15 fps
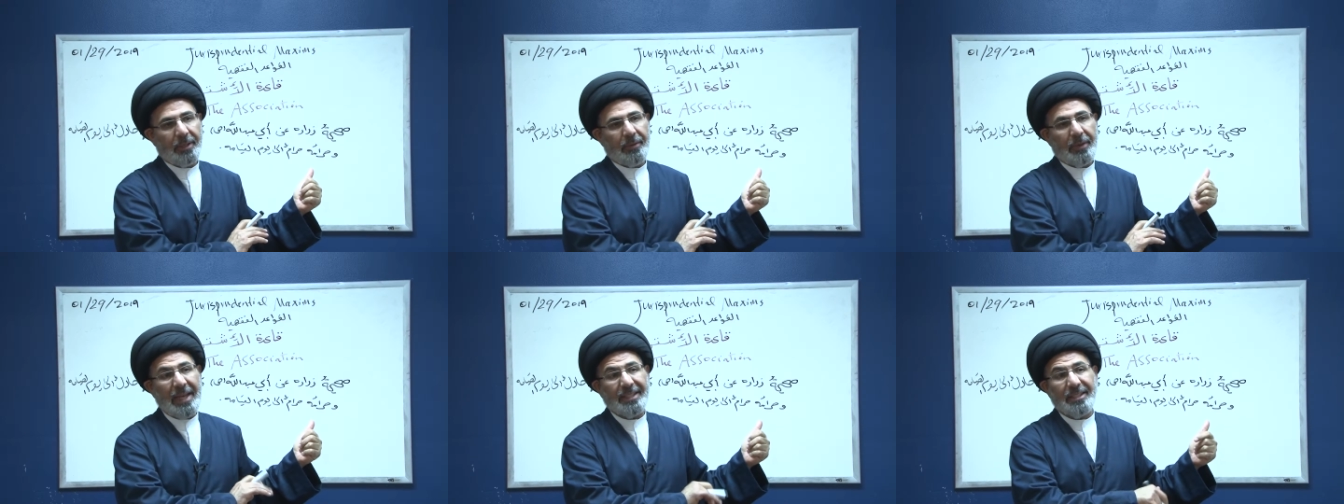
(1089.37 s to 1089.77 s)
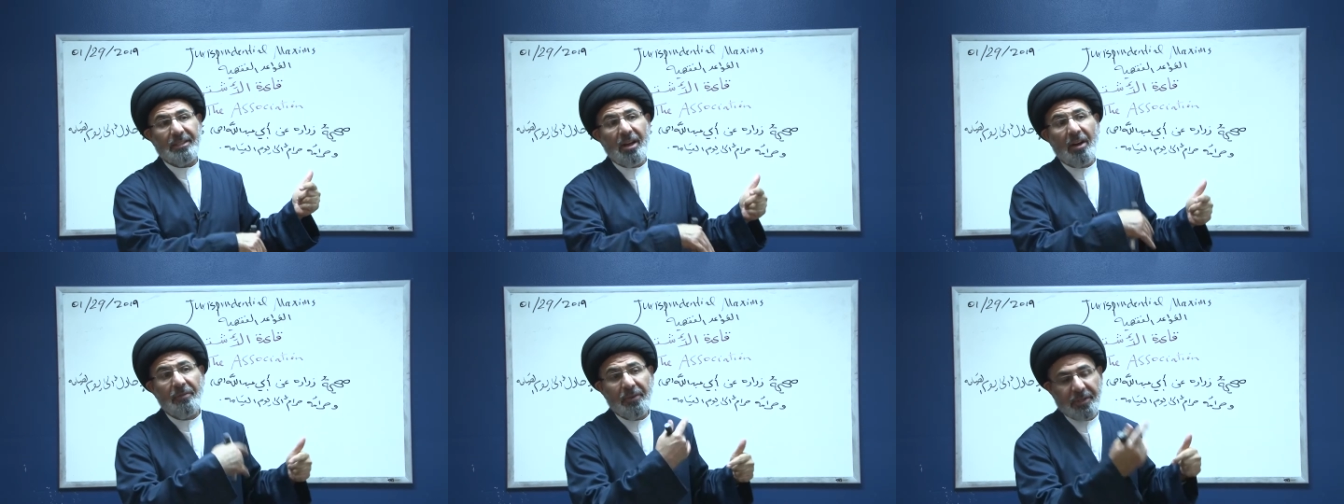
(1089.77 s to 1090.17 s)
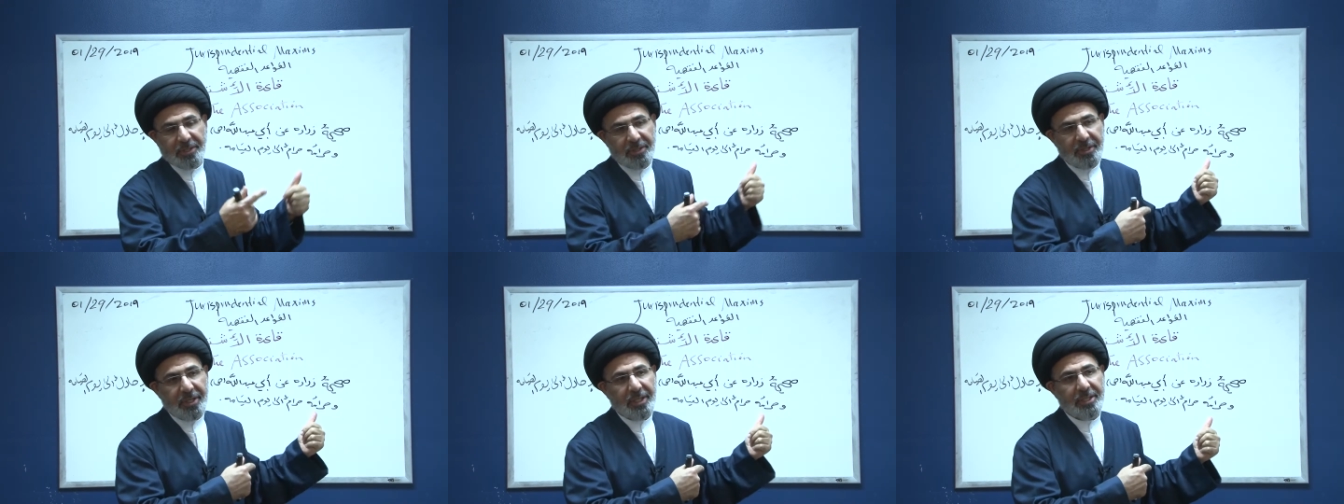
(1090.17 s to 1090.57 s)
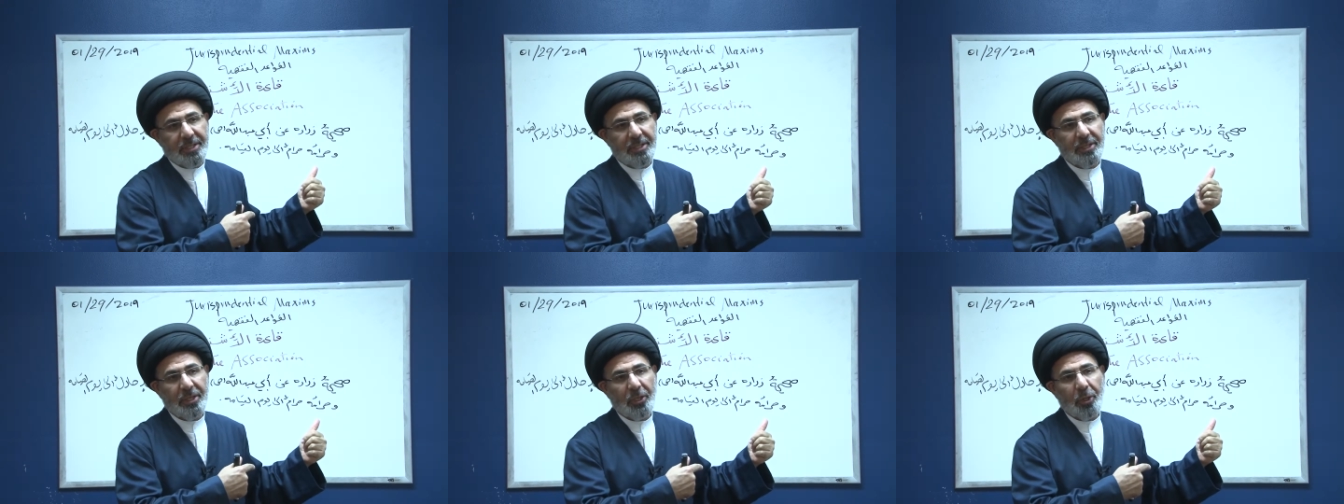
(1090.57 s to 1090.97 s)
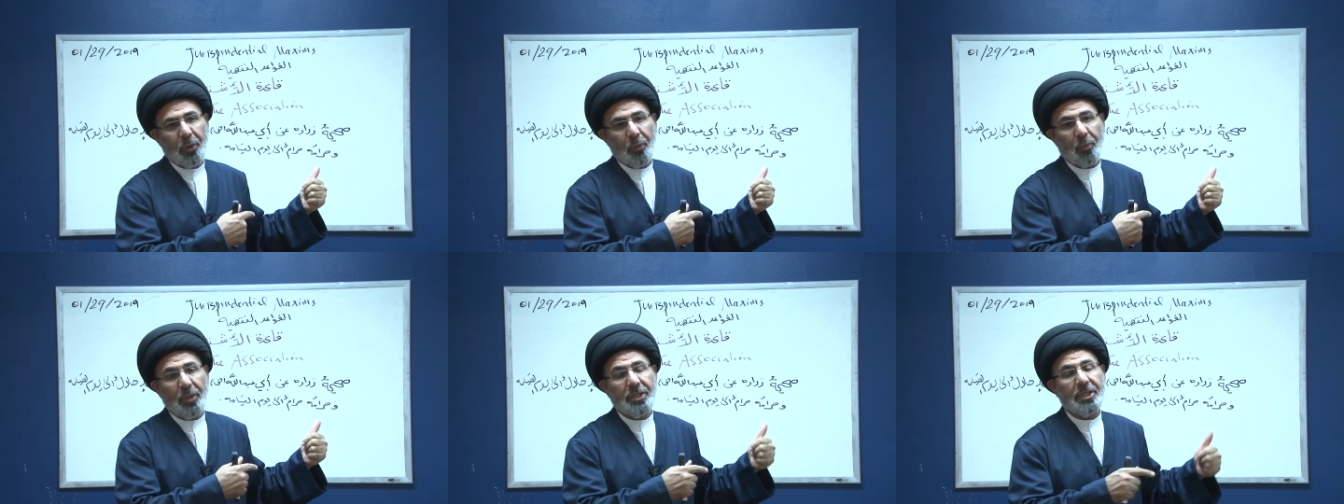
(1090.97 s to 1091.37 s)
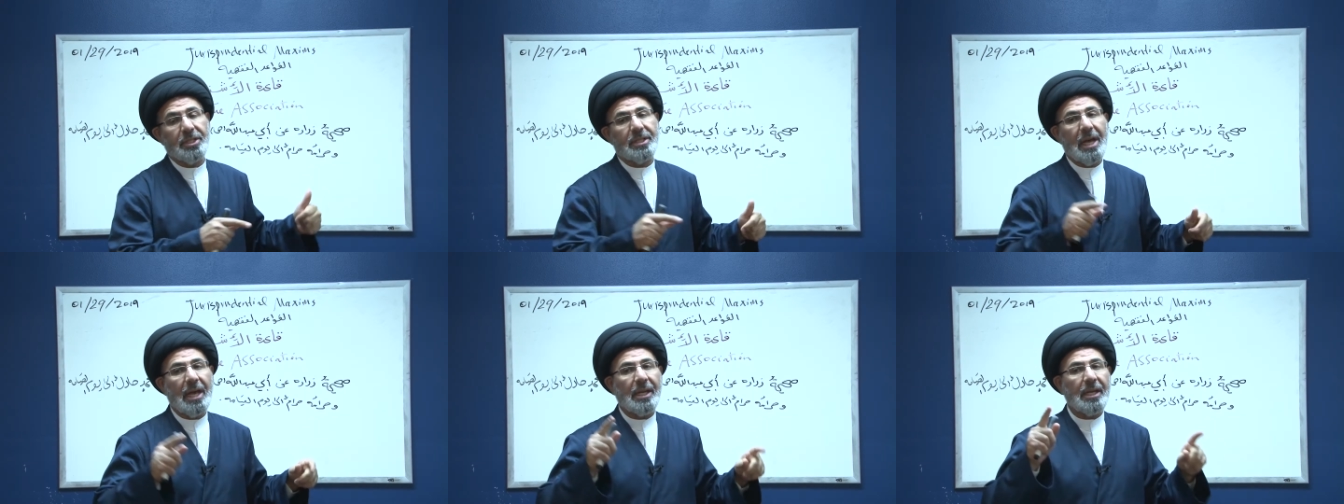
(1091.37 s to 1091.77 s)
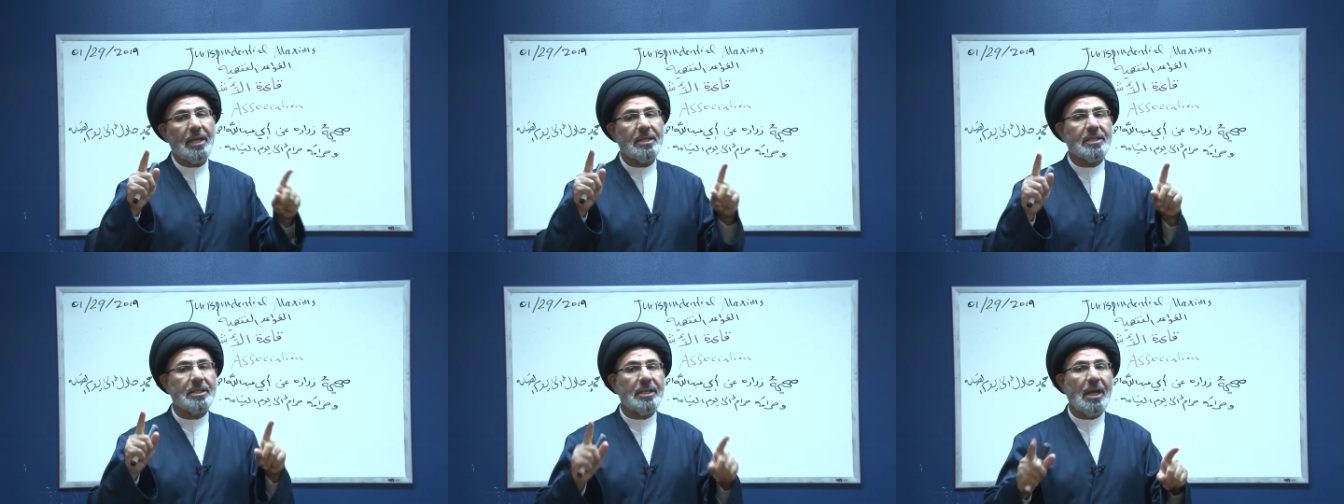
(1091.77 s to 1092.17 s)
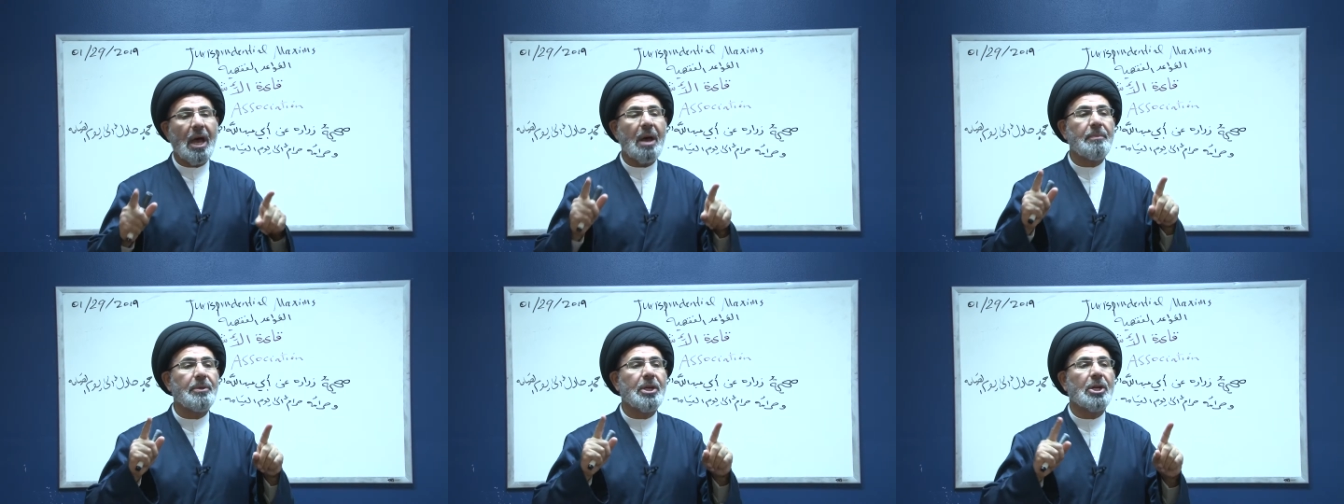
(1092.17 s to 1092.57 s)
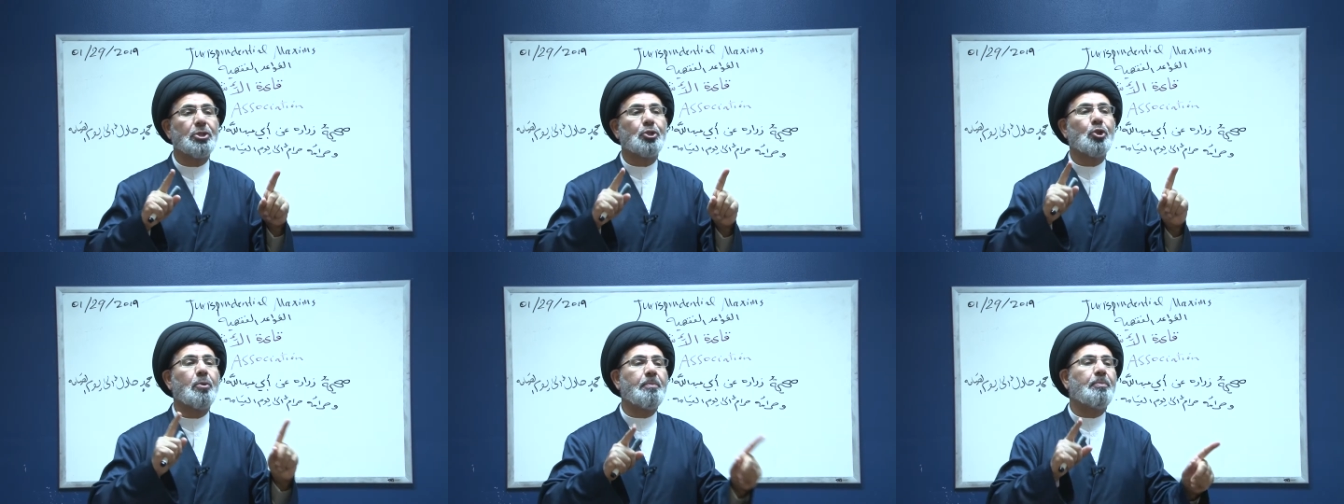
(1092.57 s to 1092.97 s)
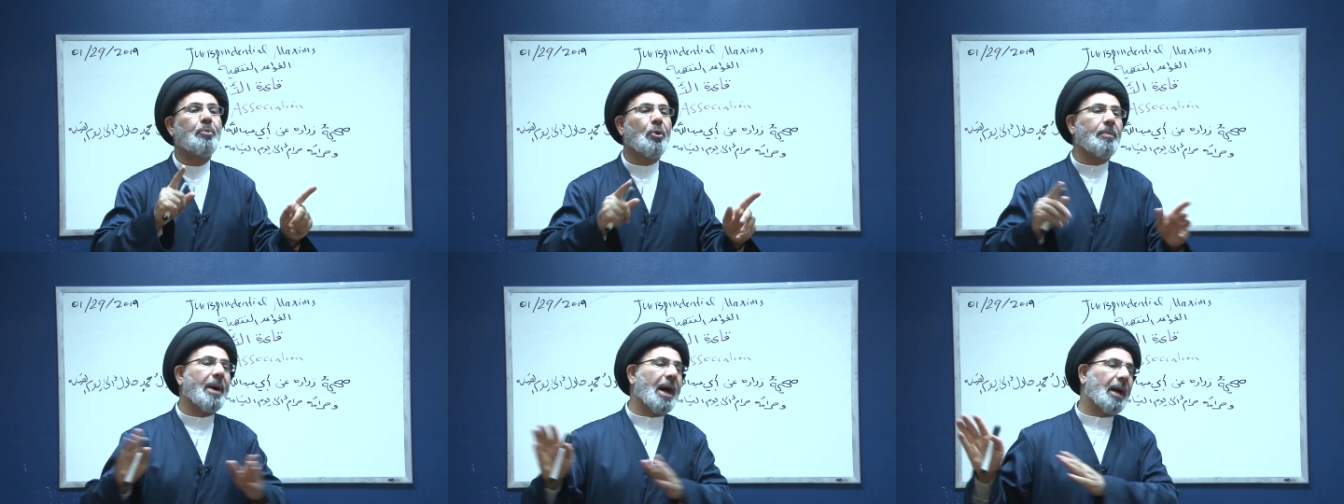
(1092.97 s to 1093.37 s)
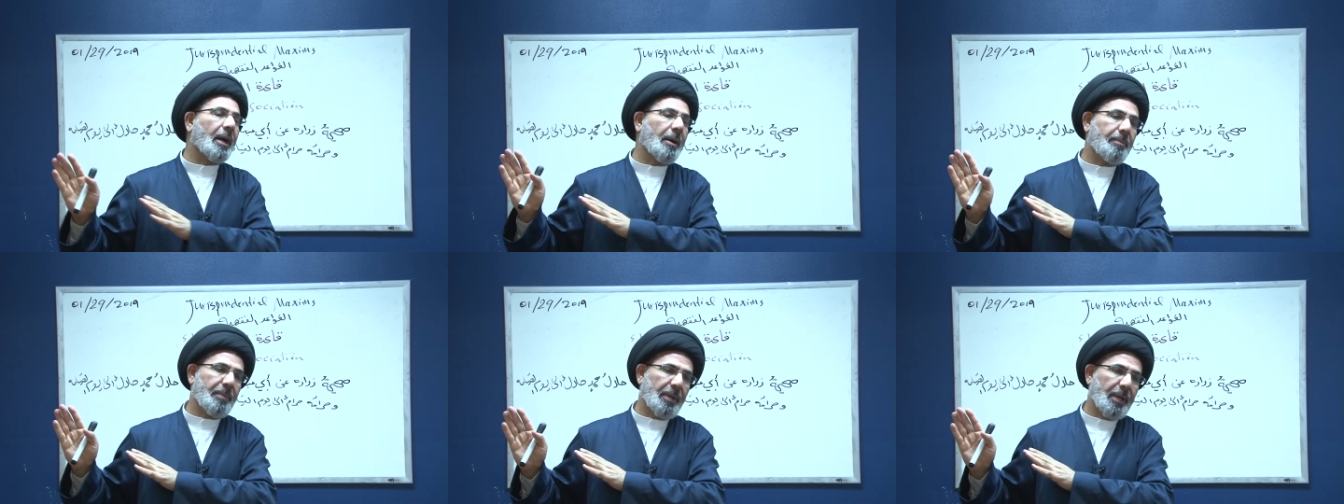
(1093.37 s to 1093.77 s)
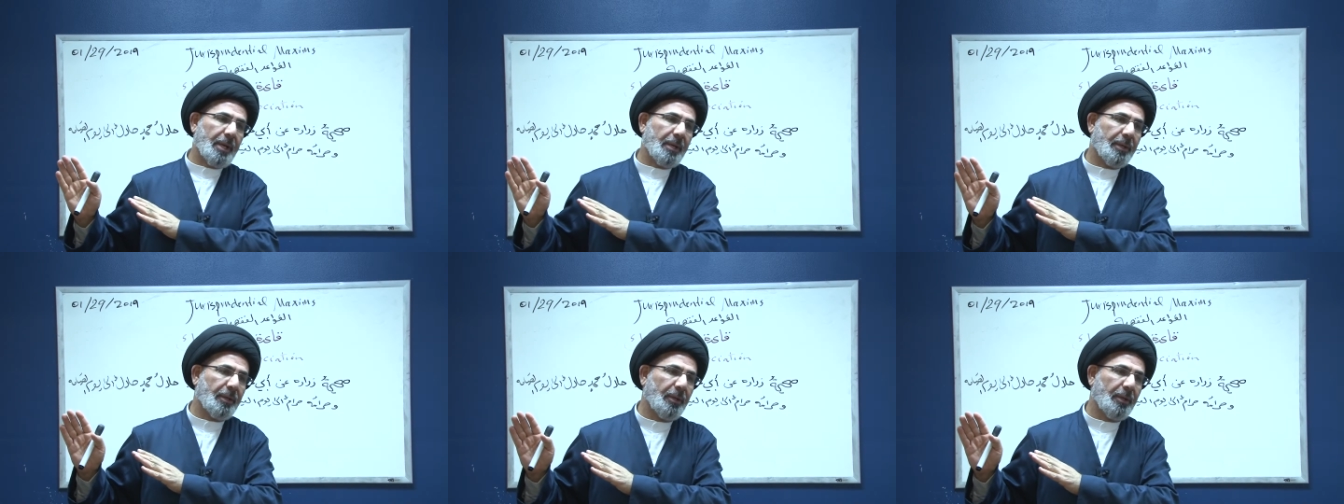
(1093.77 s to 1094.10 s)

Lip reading: that governs this, which is al-Islam yajubbu ma qablah.